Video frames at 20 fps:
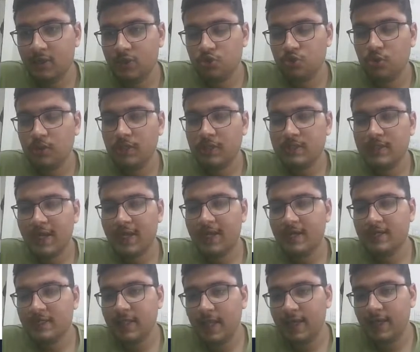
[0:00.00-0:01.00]
So in the second
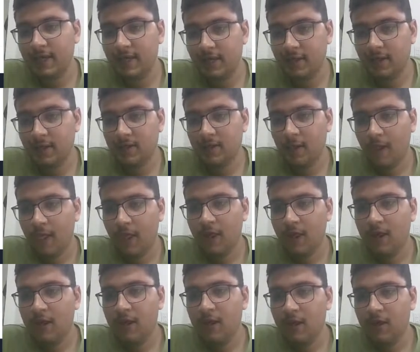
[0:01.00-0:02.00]
cycle
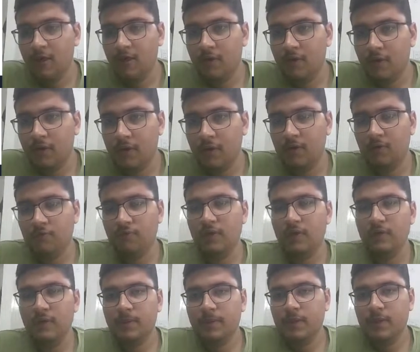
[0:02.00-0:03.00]
we
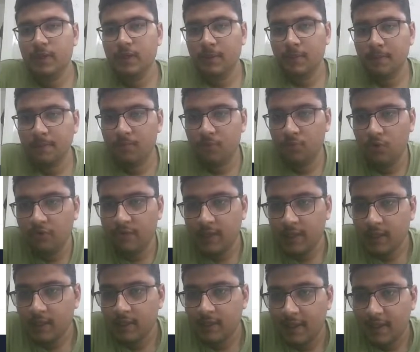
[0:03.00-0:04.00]
will be
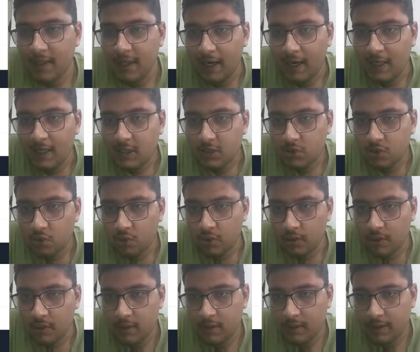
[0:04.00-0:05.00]
moving the last
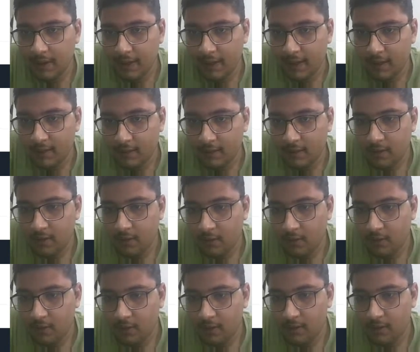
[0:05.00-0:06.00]
node, like
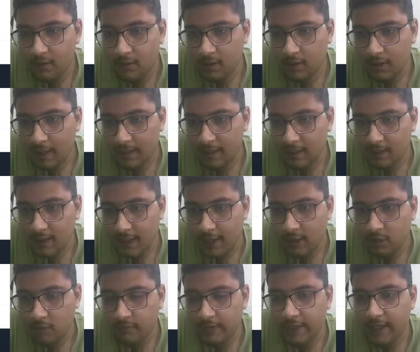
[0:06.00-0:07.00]
the size
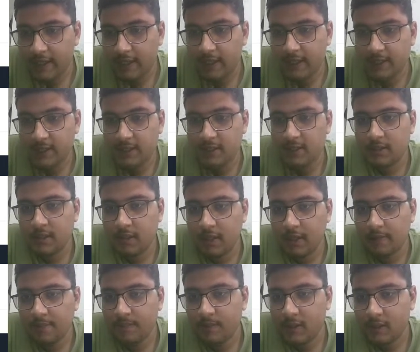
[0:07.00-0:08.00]
of the linked list is
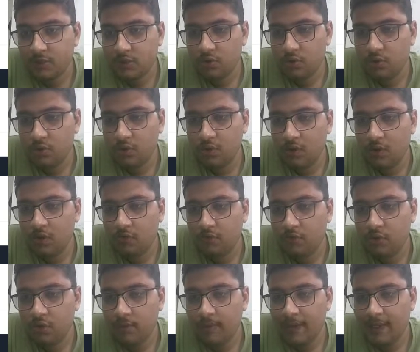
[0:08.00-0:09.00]
3, so
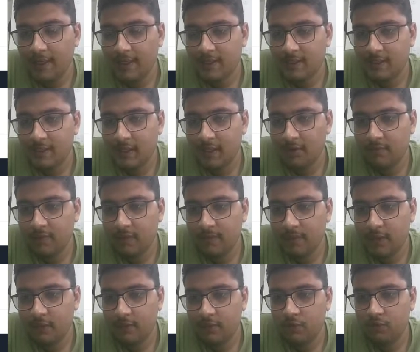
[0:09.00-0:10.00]
4 minus 3 will be
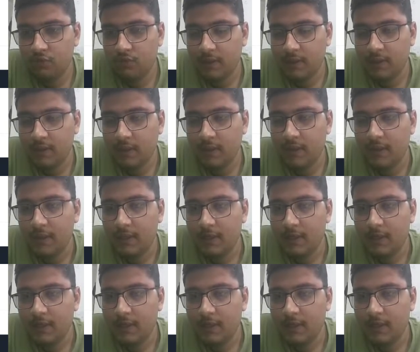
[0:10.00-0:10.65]
equal to 1.